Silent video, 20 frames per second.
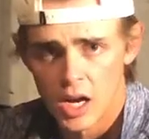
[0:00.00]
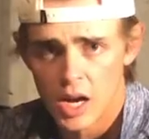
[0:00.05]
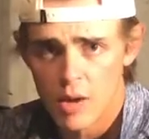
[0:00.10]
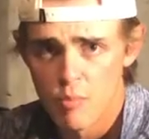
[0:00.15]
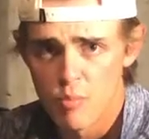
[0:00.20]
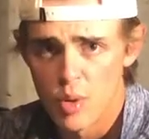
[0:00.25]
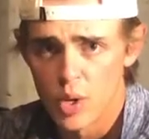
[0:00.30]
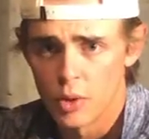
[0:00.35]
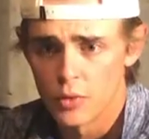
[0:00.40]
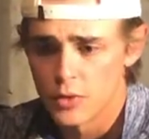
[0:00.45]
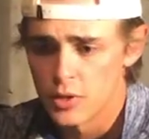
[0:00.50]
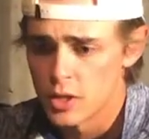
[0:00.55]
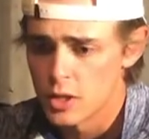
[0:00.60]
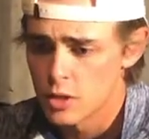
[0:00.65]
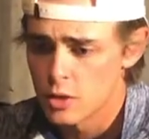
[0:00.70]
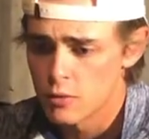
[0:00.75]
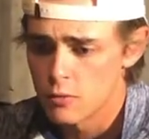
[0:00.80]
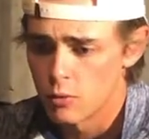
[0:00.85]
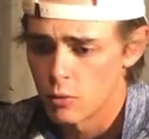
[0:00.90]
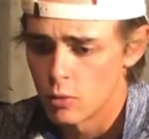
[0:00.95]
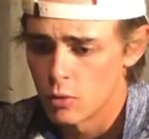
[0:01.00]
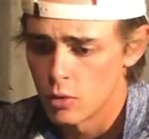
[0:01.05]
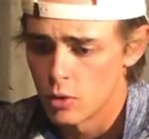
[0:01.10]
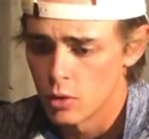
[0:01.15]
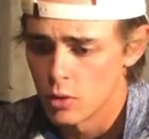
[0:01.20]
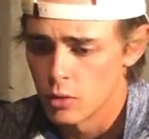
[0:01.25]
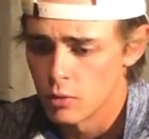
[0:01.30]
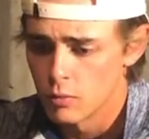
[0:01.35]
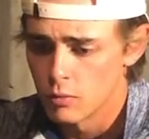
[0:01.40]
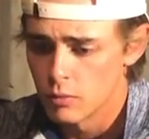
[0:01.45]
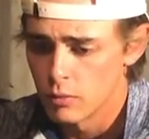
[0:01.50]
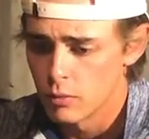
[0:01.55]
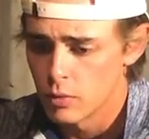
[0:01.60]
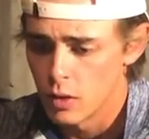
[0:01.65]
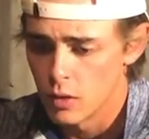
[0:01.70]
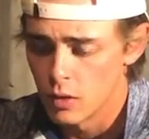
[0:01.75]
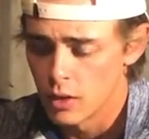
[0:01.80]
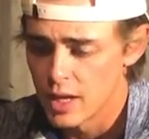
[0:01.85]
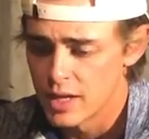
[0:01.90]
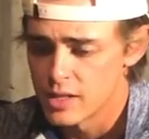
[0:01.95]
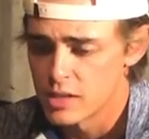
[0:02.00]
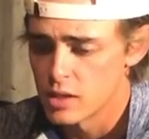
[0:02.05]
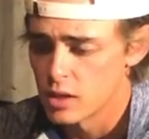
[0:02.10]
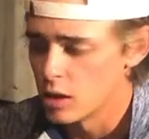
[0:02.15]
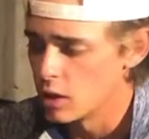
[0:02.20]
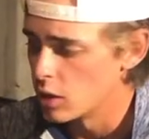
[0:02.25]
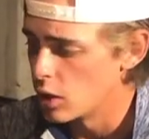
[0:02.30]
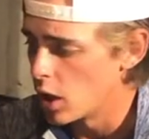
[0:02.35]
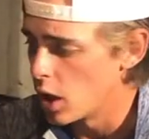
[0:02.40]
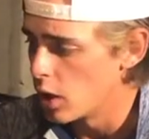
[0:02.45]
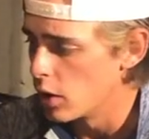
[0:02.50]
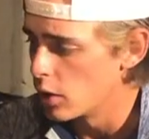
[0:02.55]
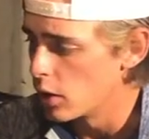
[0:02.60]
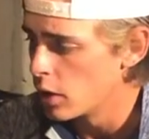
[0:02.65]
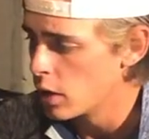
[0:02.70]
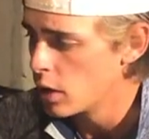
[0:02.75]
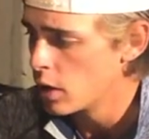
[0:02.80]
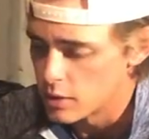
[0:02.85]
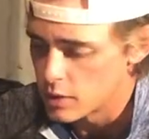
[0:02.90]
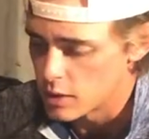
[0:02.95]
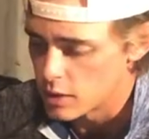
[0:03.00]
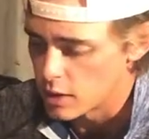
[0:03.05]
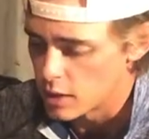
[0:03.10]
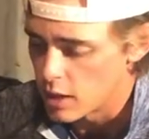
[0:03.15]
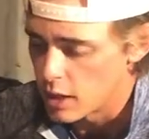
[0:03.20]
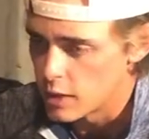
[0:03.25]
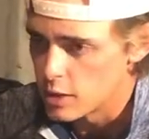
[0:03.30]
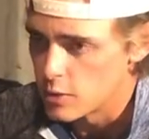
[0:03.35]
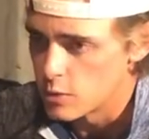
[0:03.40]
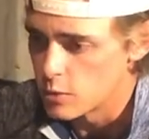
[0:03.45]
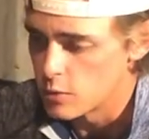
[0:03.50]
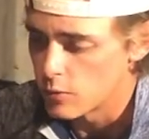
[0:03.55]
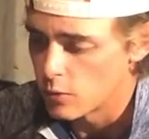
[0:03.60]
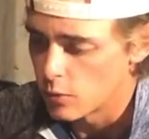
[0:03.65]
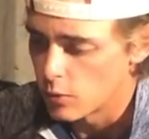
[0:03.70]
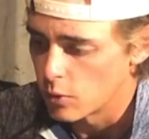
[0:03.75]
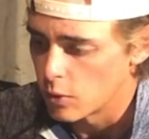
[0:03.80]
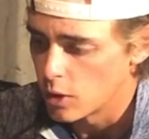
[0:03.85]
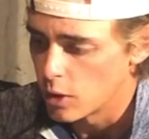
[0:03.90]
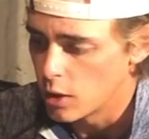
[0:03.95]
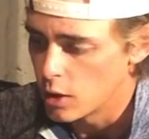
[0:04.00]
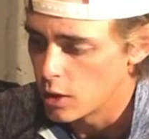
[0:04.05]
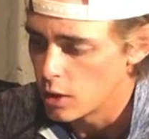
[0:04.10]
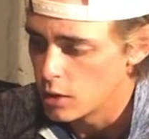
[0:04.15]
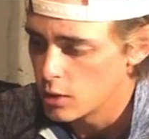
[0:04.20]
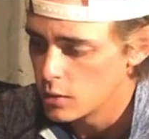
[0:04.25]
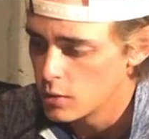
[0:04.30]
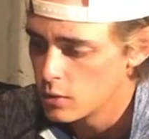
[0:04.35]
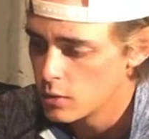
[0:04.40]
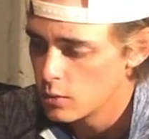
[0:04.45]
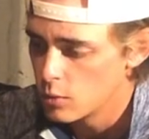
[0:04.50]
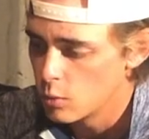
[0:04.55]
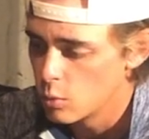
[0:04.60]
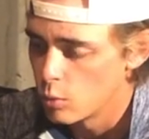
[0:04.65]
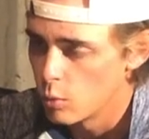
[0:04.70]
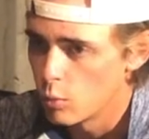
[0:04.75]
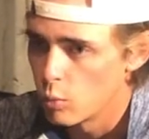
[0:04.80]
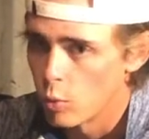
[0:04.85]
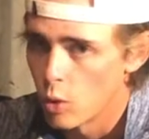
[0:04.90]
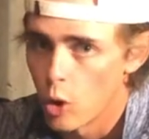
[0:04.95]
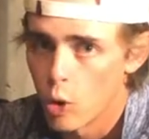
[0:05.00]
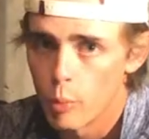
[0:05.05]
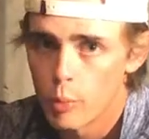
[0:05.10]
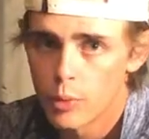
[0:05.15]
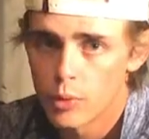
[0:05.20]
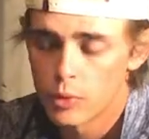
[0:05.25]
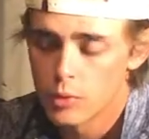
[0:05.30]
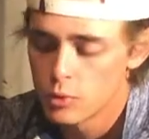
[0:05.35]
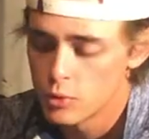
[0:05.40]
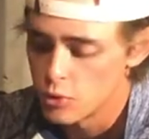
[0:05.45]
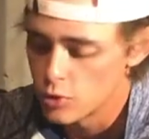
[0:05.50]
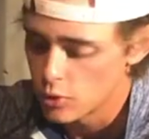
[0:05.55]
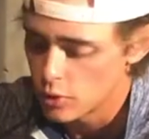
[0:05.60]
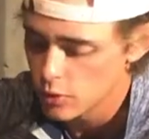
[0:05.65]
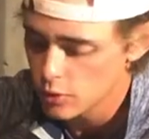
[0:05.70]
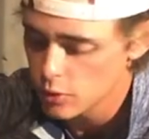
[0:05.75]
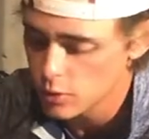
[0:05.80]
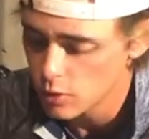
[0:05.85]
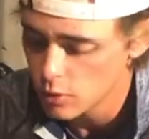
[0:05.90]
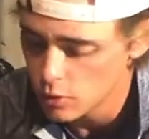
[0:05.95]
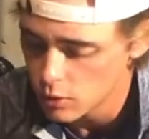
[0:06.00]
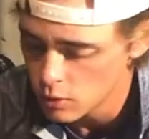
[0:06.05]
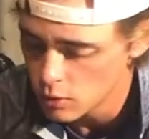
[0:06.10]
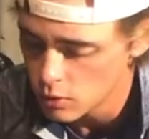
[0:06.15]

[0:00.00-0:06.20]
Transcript: I built this for less than $1. This I use for rope drills.